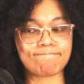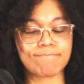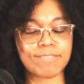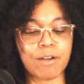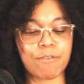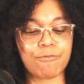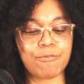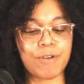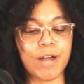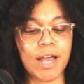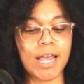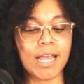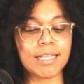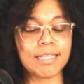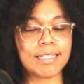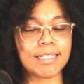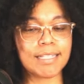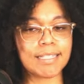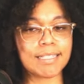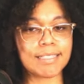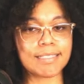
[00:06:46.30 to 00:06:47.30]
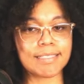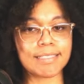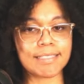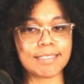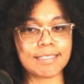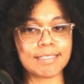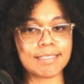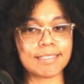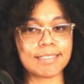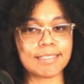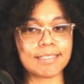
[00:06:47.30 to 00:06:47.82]
Filing is
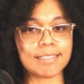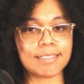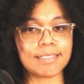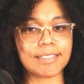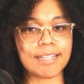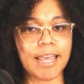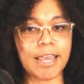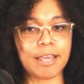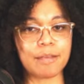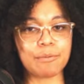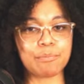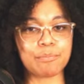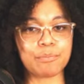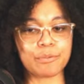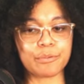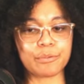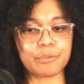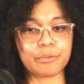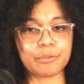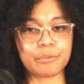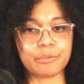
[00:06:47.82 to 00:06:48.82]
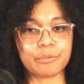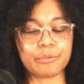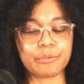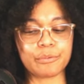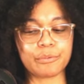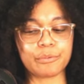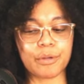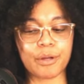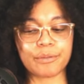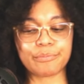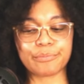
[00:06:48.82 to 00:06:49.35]
in April.
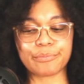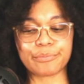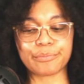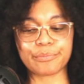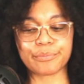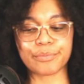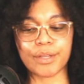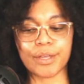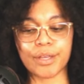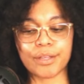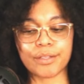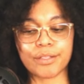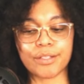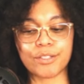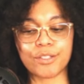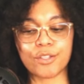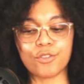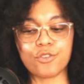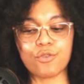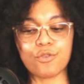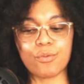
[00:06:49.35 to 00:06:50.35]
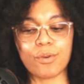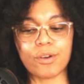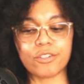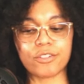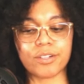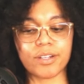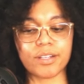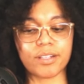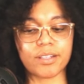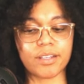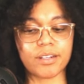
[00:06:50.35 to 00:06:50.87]
The
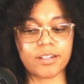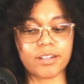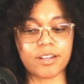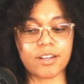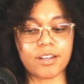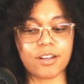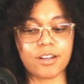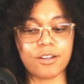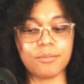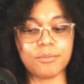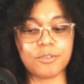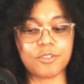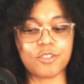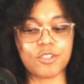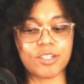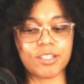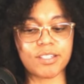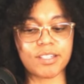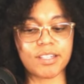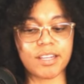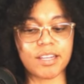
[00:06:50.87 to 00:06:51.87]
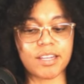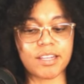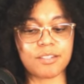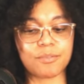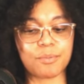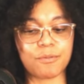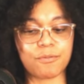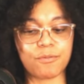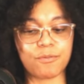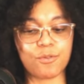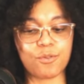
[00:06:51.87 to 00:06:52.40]
situation in Atlanta comes just days
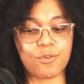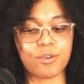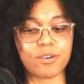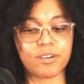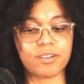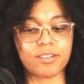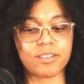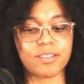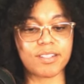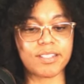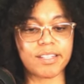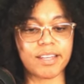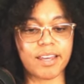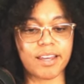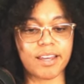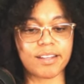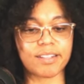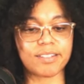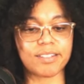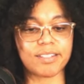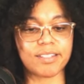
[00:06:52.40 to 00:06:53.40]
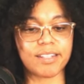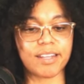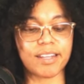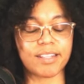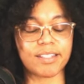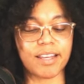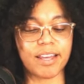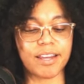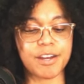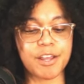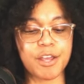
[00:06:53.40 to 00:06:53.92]
before the tax
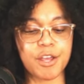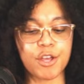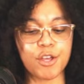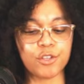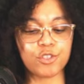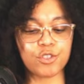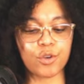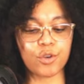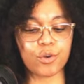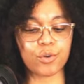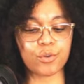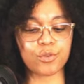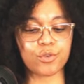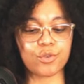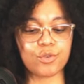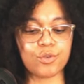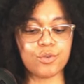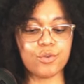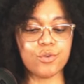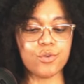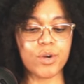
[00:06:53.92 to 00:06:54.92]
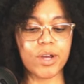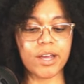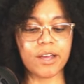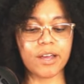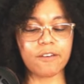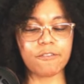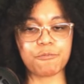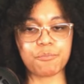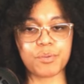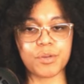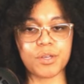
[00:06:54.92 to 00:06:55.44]
deadline. So you
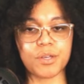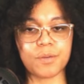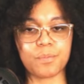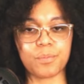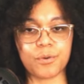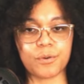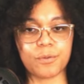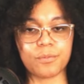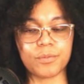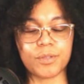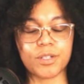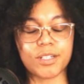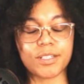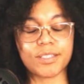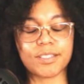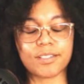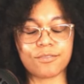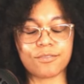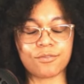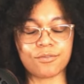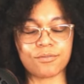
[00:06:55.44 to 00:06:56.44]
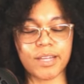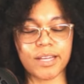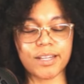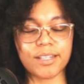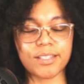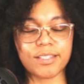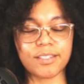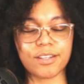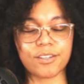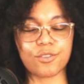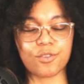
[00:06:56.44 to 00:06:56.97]
have people, because like I
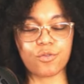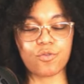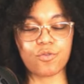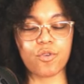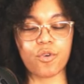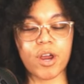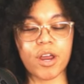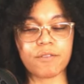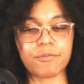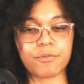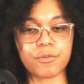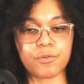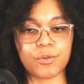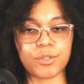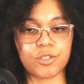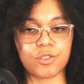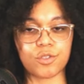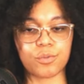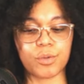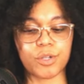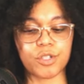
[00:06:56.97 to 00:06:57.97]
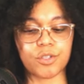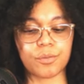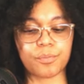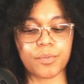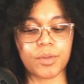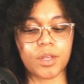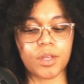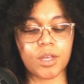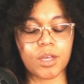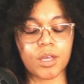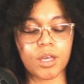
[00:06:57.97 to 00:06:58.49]
said, you don't know everyone's situation,
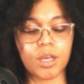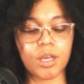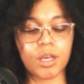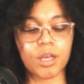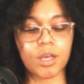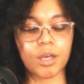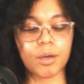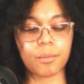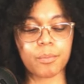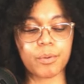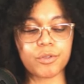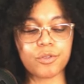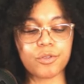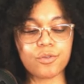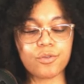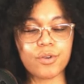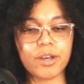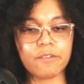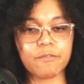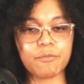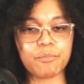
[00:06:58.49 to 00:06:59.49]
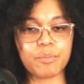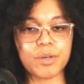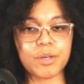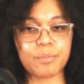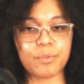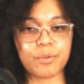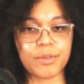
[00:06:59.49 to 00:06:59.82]
but you have people